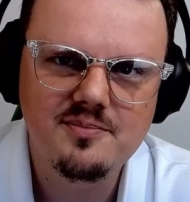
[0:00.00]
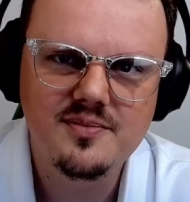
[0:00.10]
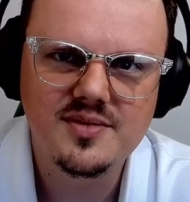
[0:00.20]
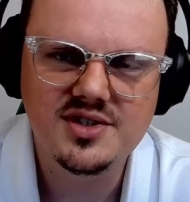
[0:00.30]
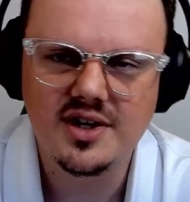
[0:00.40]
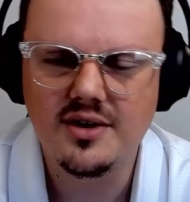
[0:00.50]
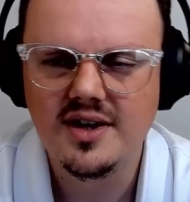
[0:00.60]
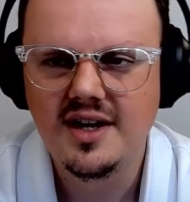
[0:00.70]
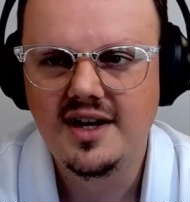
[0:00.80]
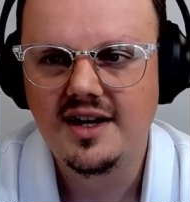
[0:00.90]
So
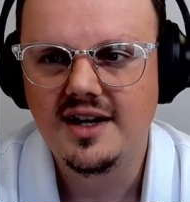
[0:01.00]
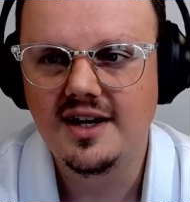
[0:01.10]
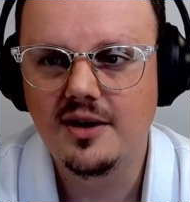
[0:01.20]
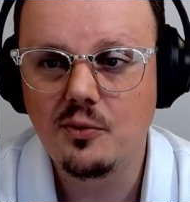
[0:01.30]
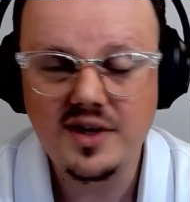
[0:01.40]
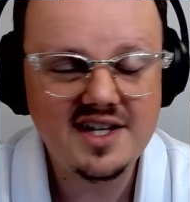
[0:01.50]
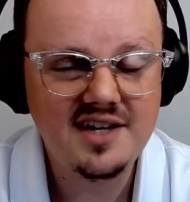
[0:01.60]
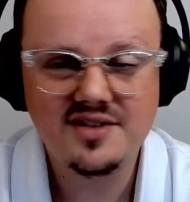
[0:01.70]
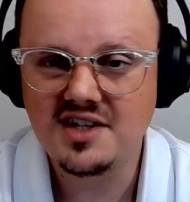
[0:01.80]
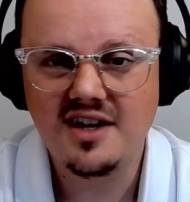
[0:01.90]
we didn't even
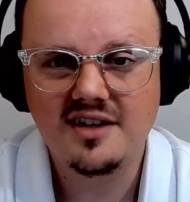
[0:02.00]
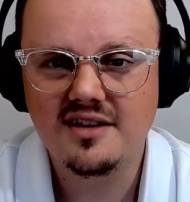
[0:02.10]
talk,